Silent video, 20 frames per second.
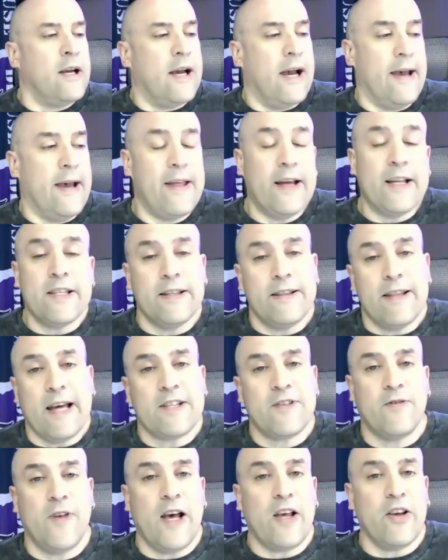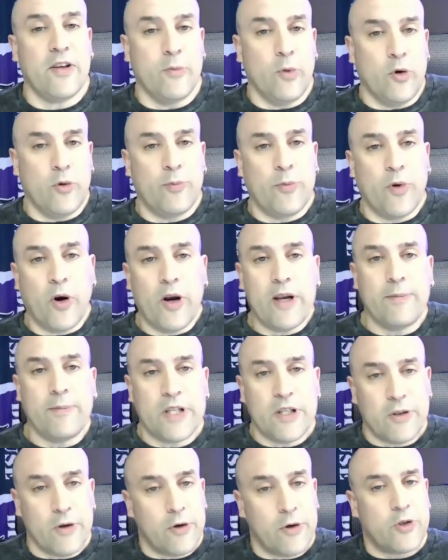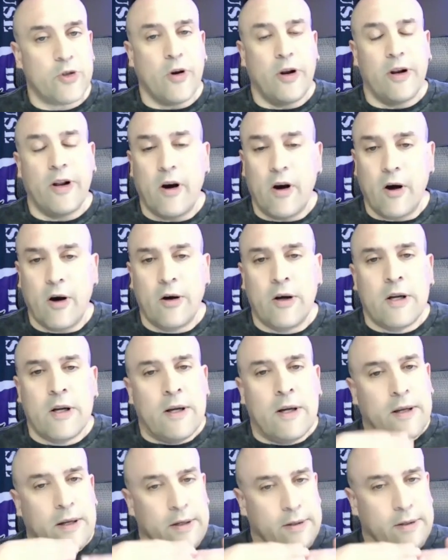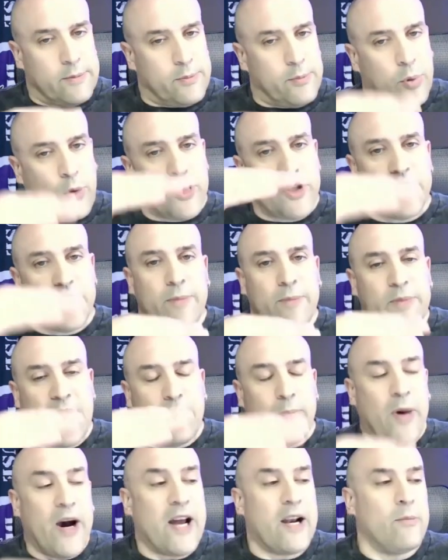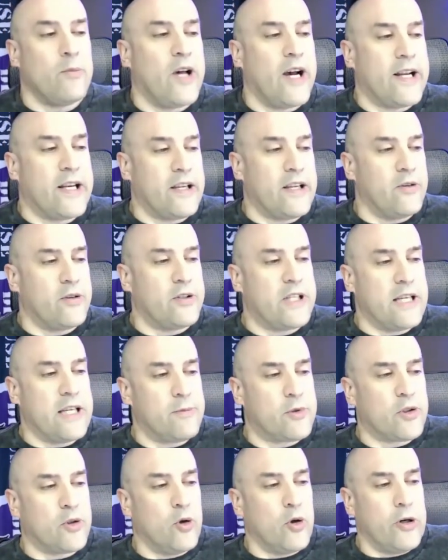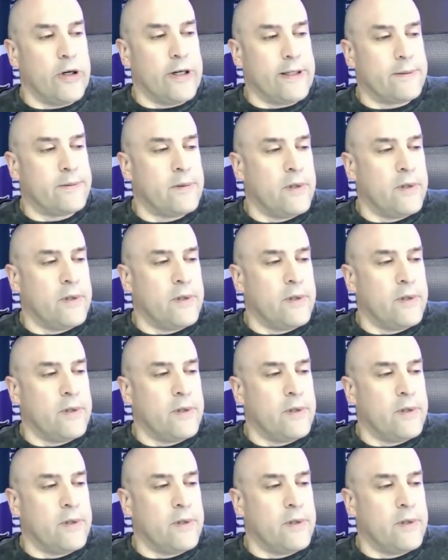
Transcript: And that's valuable, right? You're just trying to push up that bottom line of your team scoring.